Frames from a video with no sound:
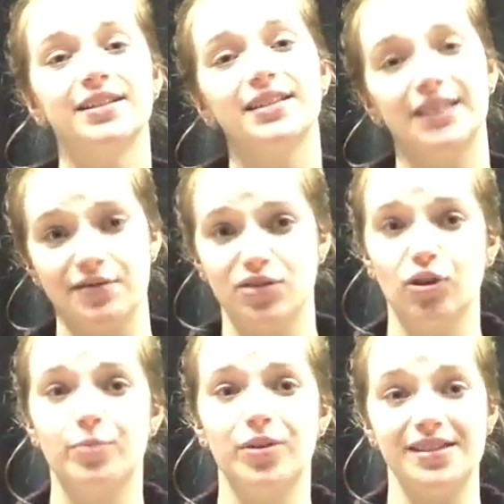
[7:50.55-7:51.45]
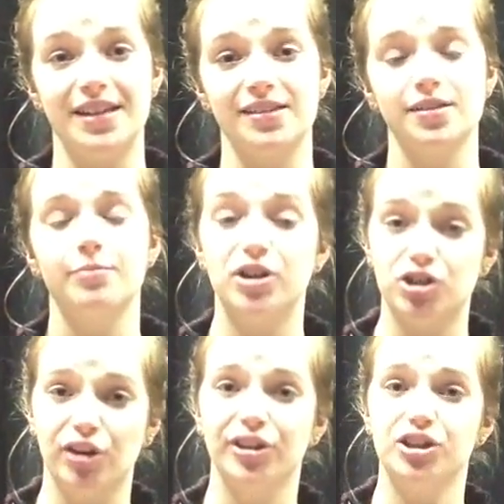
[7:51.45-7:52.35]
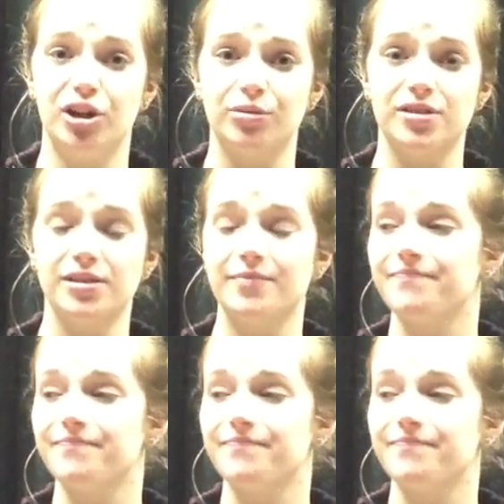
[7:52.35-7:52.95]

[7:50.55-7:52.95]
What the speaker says: Gloves for a Princess by Charlotte Jones.